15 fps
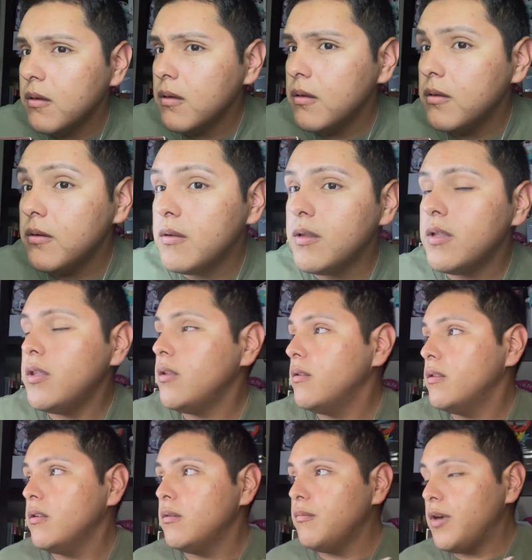little cute
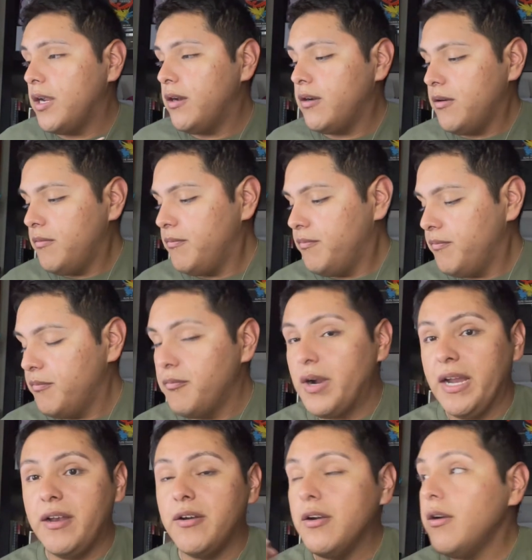little brighter,
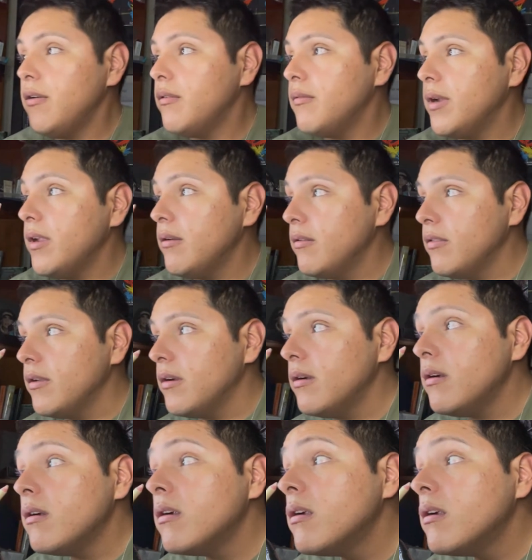brightener right here and there.